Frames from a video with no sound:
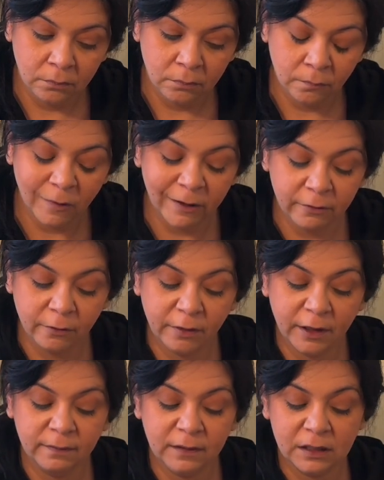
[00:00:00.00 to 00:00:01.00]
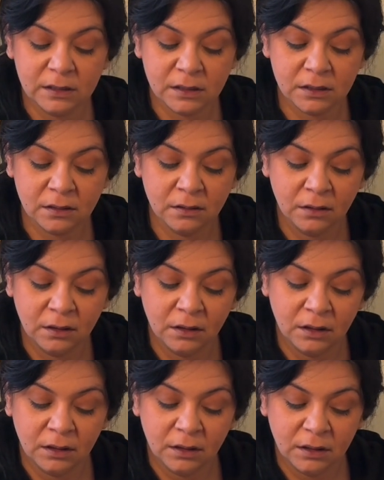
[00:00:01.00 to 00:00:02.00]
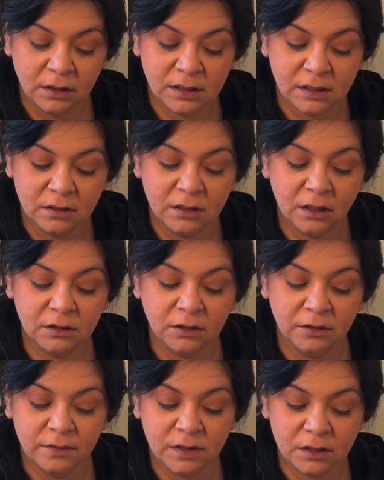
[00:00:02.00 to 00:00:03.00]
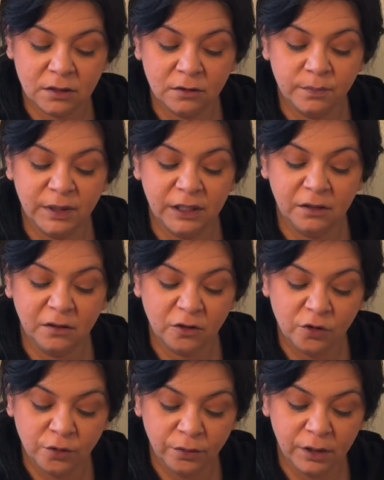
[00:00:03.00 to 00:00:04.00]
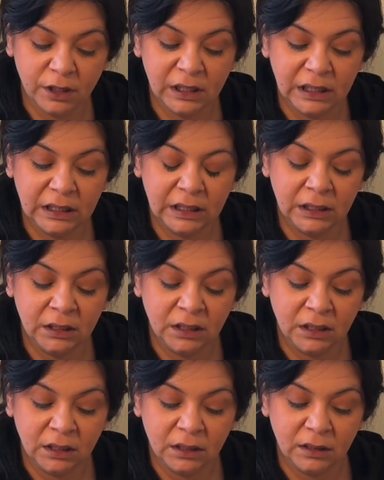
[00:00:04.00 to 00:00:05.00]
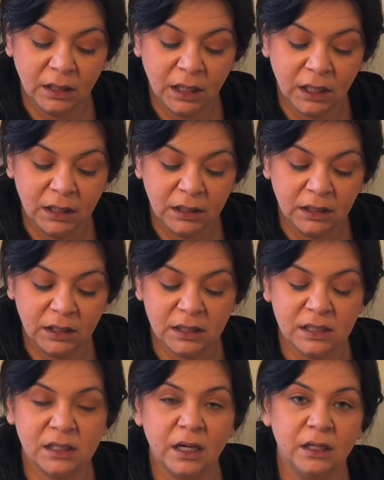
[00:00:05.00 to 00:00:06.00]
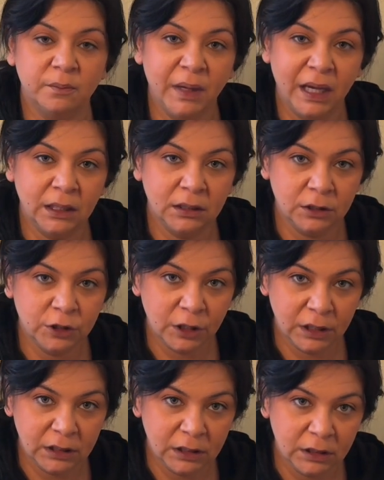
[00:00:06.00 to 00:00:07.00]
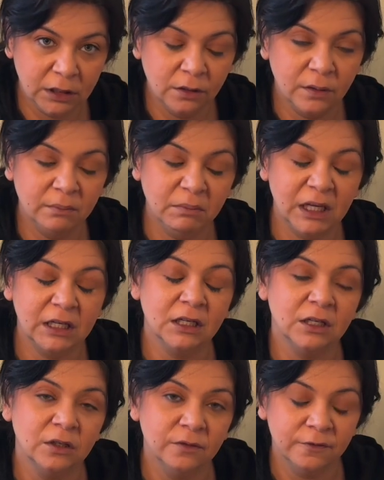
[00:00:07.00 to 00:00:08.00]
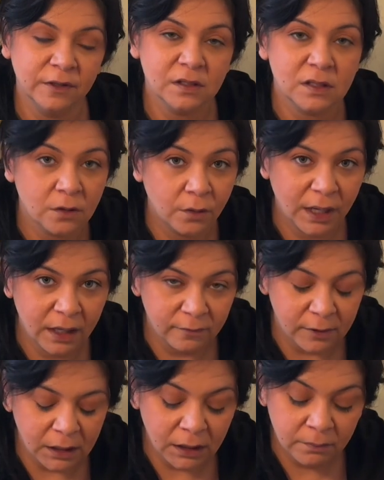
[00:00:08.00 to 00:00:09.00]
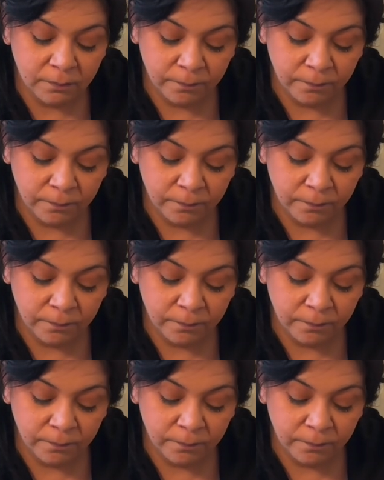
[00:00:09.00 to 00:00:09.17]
rather than this seductive serpent greed that is like penetrating you and making you feel so heavy.